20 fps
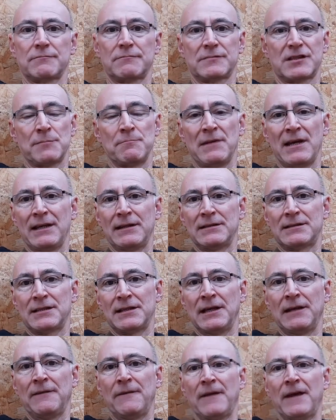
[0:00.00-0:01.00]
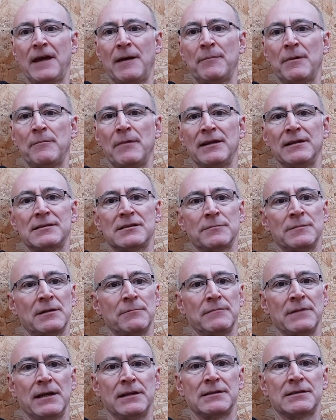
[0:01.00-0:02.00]
to maintain their momentum and
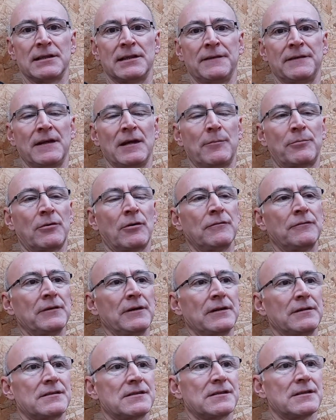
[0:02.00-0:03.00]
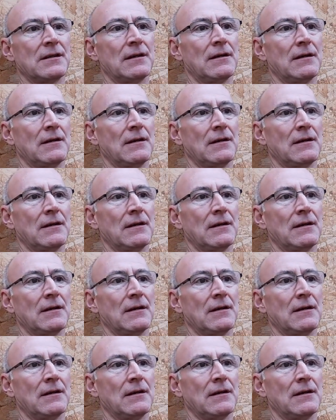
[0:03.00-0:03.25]
maintain their profits.